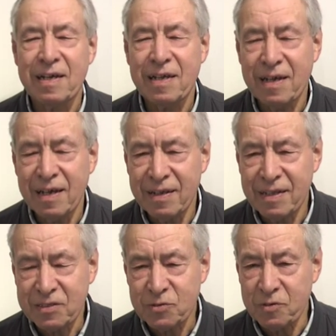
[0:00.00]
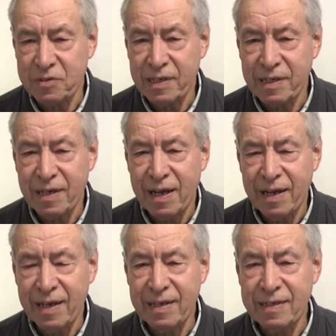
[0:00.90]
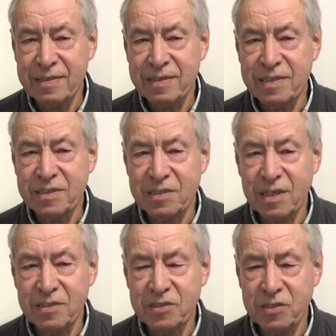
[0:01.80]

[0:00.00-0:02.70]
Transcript: that sort of thing." And he says,